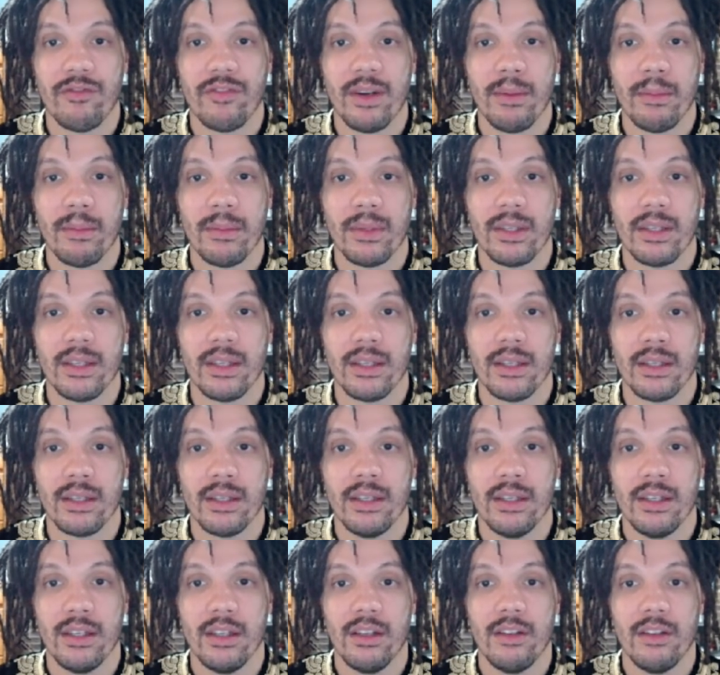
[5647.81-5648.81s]
from
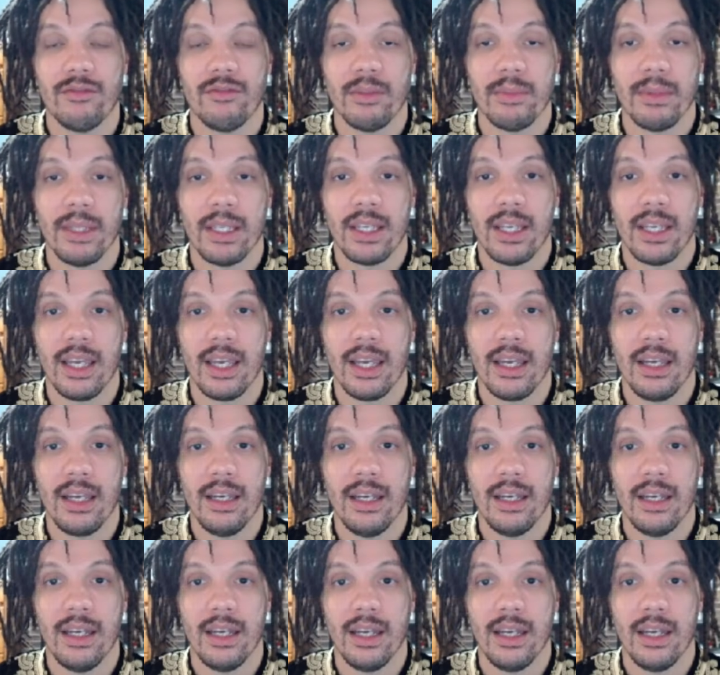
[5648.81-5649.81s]
the king,